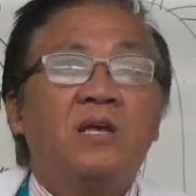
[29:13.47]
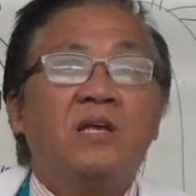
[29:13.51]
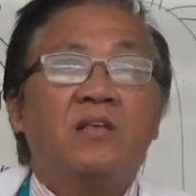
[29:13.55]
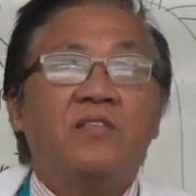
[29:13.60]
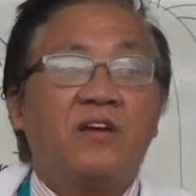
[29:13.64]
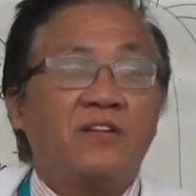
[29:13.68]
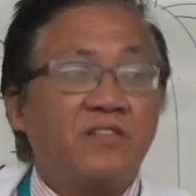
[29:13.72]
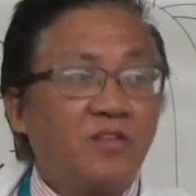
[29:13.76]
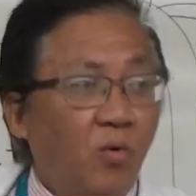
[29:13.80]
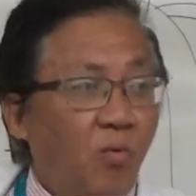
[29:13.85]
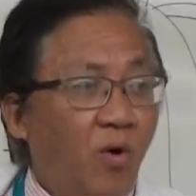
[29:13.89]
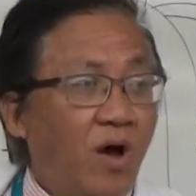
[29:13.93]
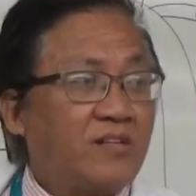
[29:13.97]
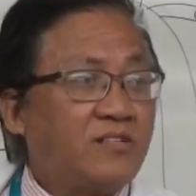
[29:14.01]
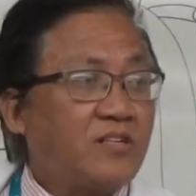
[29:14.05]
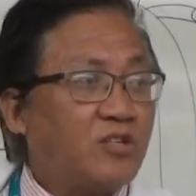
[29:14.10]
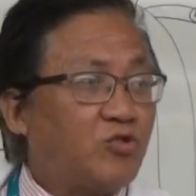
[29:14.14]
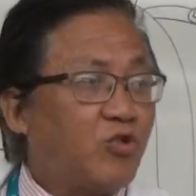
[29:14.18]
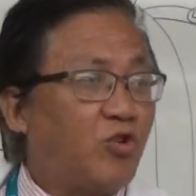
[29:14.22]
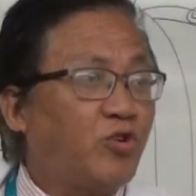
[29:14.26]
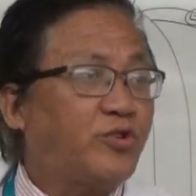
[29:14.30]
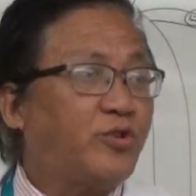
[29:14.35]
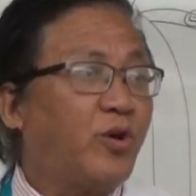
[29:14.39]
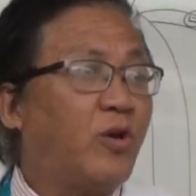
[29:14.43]
They're the ones
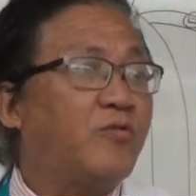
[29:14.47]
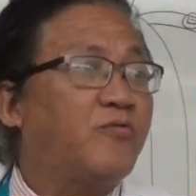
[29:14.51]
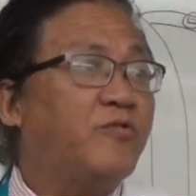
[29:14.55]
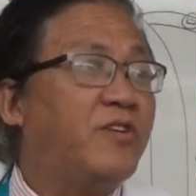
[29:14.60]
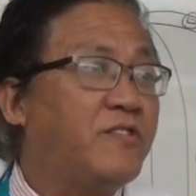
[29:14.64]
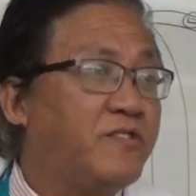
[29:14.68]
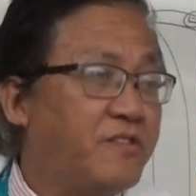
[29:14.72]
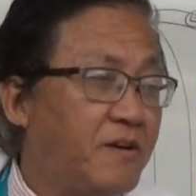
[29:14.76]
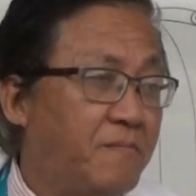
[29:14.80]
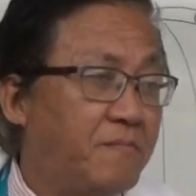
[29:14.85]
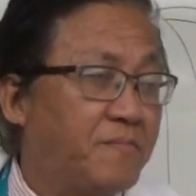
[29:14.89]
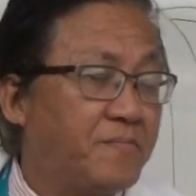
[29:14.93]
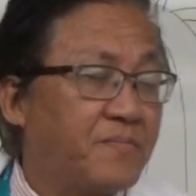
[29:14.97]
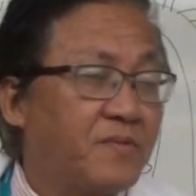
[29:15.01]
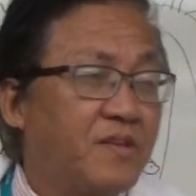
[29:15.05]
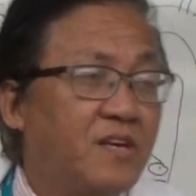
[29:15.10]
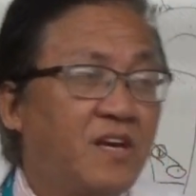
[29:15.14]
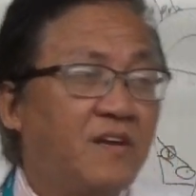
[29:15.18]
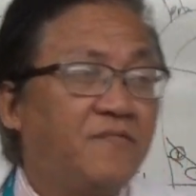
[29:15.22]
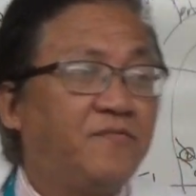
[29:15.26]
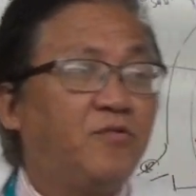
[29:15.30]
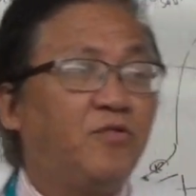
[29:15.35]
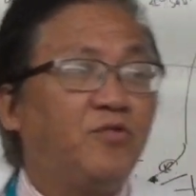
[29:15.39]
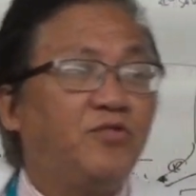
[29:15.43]
that control rhythm.
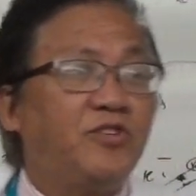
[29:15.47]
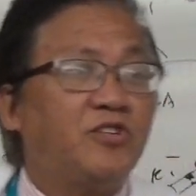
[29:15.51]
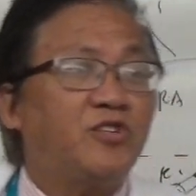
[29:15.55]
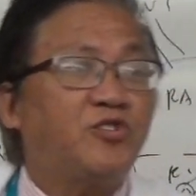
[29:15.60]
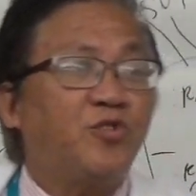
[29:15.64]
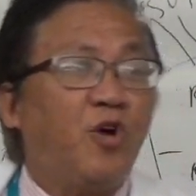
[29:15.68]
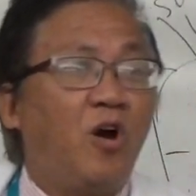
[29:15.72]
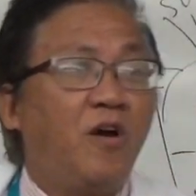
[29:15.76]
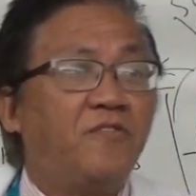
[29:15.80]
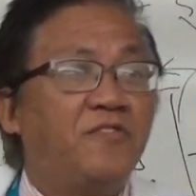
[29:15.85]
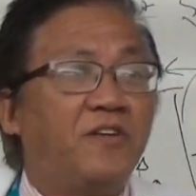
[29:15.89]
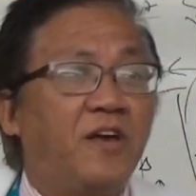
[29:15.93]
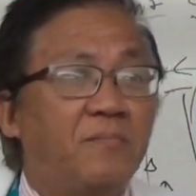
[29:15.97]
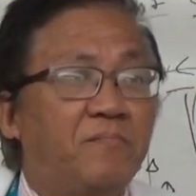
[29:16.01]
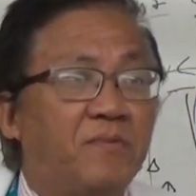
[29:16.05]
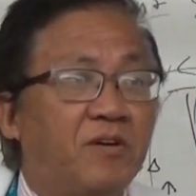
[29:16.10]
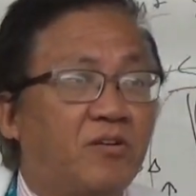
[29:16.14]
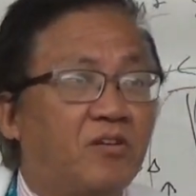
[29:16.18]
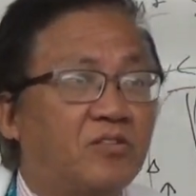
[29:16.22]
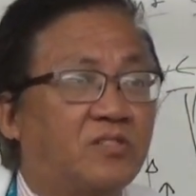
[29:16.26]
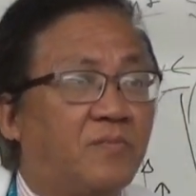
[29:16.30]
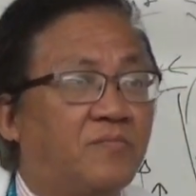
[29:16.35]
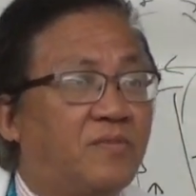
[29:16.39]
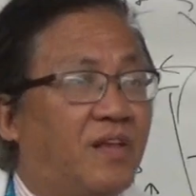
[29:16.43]
If you destroy them
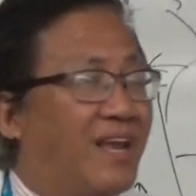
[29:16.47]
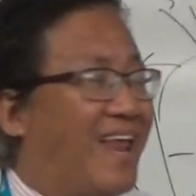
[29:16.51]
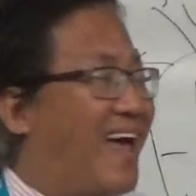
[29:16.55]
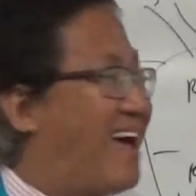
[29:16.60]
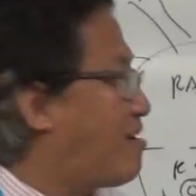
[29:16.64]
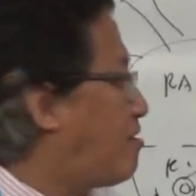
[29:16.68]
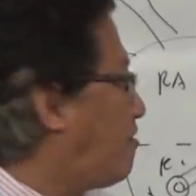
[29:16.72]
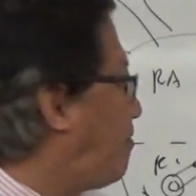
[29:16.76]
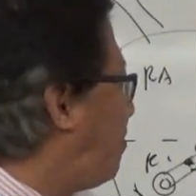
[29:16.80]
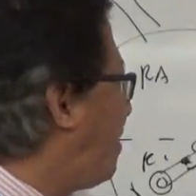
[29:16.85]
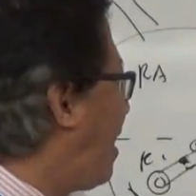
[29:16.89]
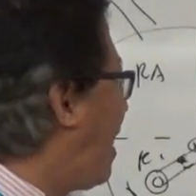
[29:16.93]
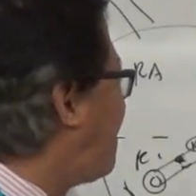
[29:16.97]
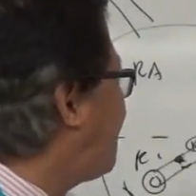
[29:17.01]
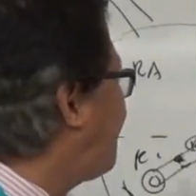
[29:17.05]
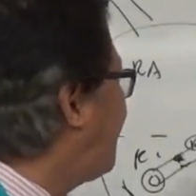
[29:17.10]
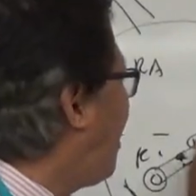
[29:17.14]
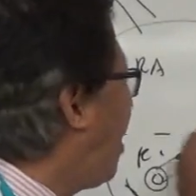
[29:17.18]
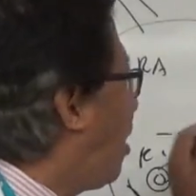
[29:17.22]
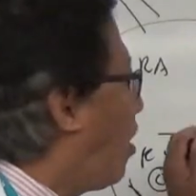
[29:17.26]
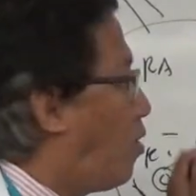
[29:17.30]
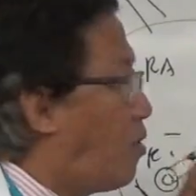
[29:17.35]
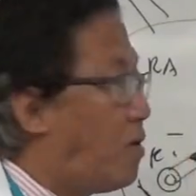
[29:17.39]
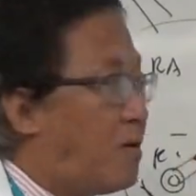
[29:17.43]
because of the lack of blood
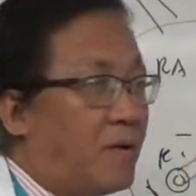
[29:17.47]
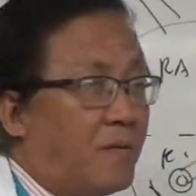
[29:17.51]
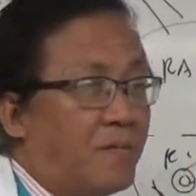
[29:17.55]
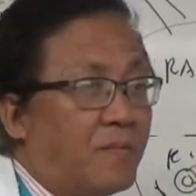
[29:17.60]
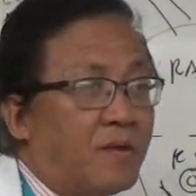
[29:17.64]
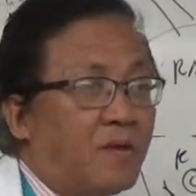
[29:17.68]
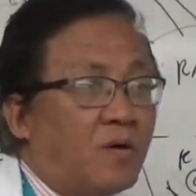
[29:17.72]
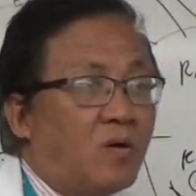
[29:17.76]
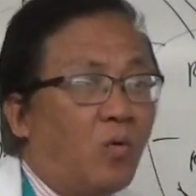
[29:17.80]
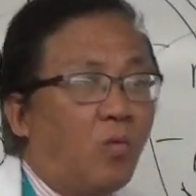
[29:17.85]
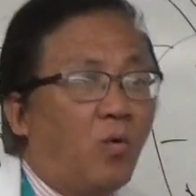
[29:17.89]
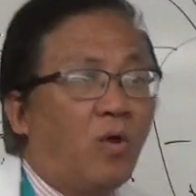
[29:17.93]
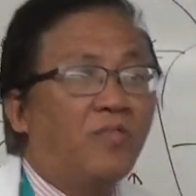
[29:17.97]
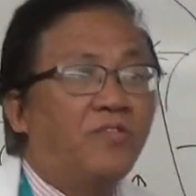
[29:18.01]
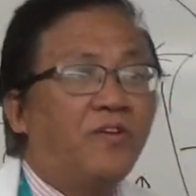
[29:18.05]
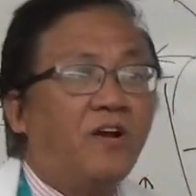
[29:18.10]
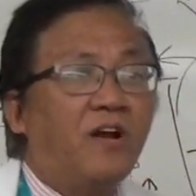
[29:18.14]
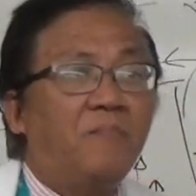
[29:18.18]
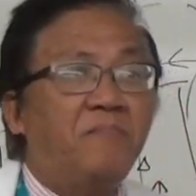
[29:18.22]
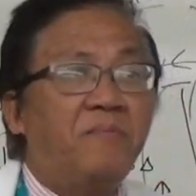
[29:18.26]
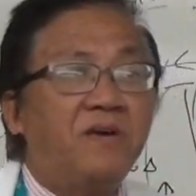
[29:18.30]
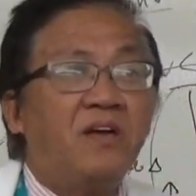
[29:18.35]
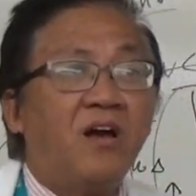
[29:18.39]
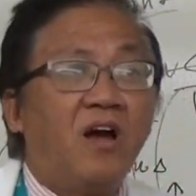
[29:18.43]
flow, will
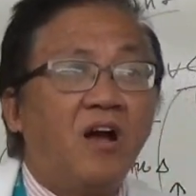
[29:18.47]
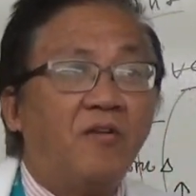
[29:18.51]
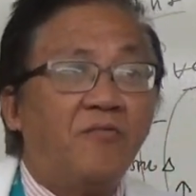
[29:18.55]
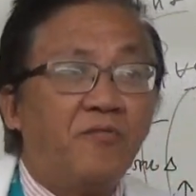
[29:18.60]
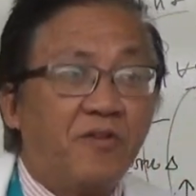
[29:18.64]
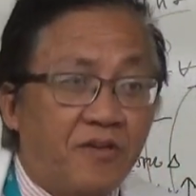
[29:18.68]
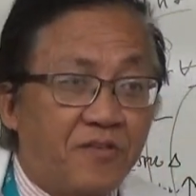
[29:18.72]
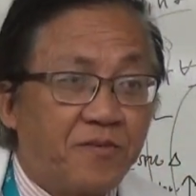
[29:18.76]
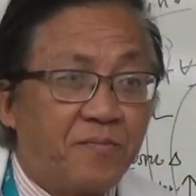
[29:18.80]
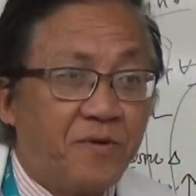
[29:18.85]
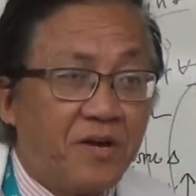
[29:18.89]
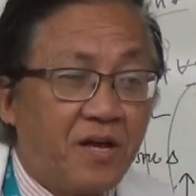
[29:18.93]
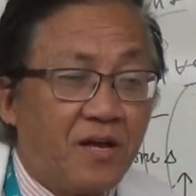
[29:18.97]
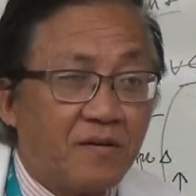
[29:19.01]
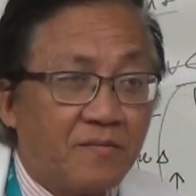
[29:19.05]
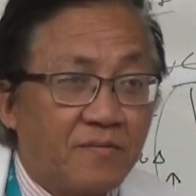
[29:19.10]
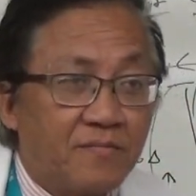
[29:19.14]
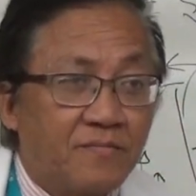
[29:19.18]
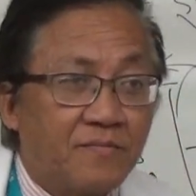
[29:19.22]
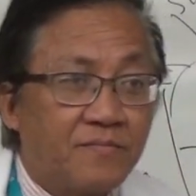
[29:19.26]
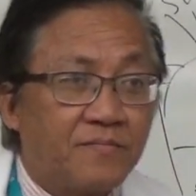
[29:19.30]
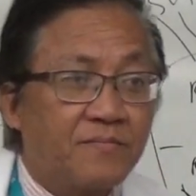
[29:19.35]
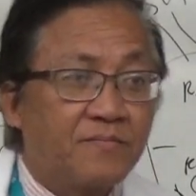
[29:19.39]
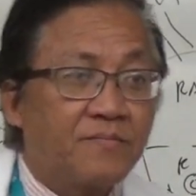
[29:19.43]
there be arrhythmia?
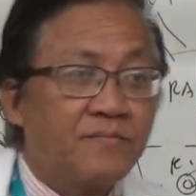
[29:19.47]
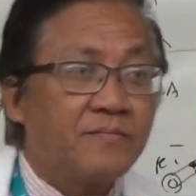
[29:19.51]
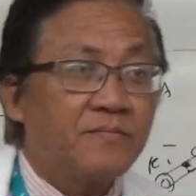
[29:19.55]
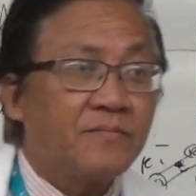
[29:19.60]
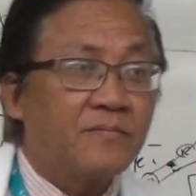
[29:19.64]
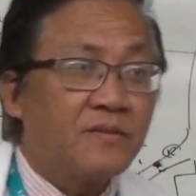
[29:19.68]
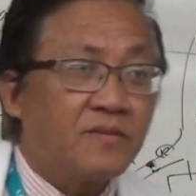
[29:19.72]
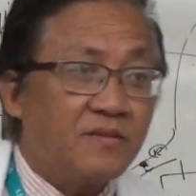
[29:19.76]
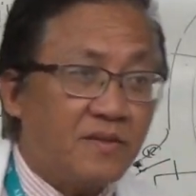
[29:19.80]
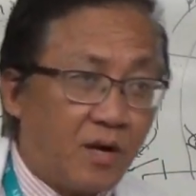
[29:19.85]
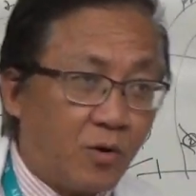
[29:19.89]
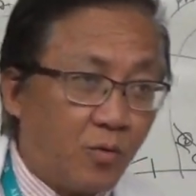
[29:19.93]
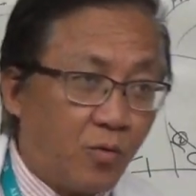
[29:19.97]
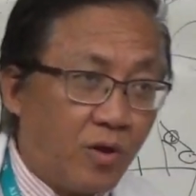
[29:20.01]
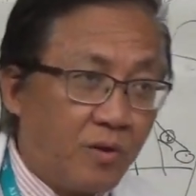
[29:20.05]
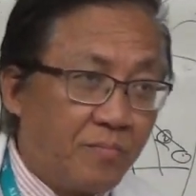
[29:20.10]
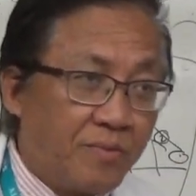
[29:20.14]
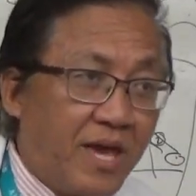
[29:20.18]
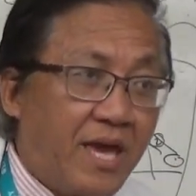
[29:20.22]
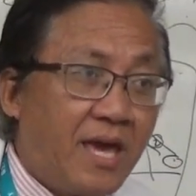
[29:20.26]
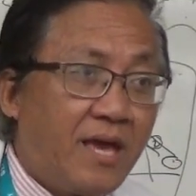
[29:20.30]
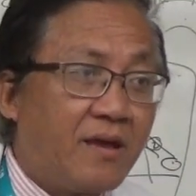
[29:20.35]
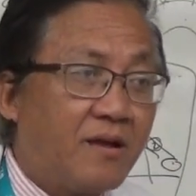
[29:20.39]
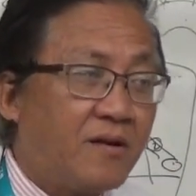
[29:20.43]
There will
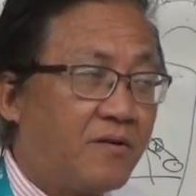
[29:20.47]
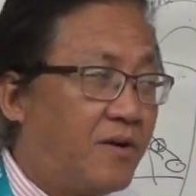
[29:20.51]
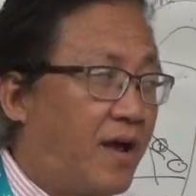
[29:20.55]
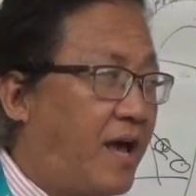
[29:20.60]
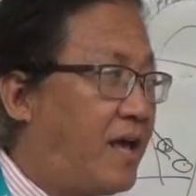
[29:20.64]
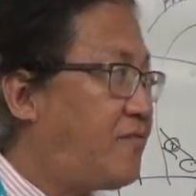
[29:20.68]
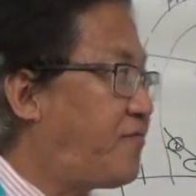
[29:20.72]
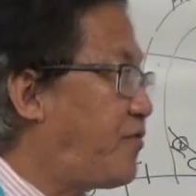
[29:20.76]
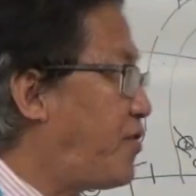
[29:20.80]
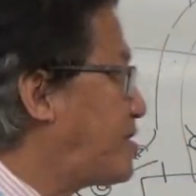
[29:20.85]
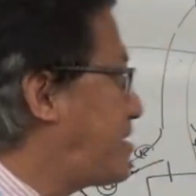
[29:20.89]
be, right? For